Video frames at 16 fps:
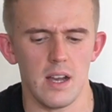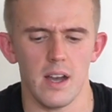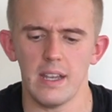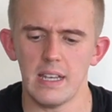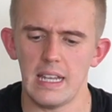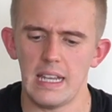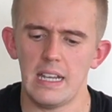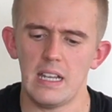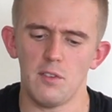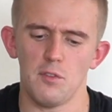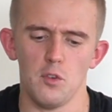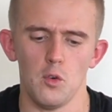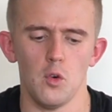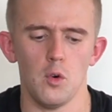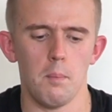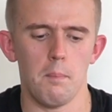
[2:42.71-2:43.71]
I need
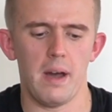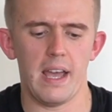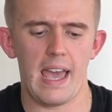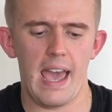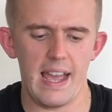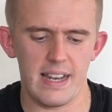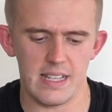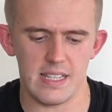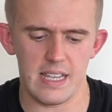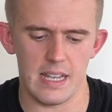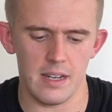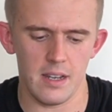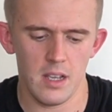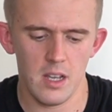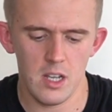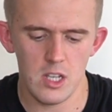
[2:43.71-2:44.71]
for my
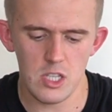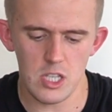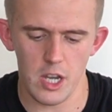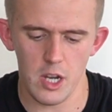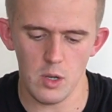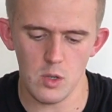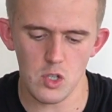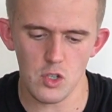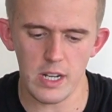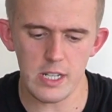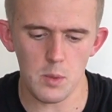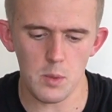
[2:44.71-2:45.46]
editing. So straight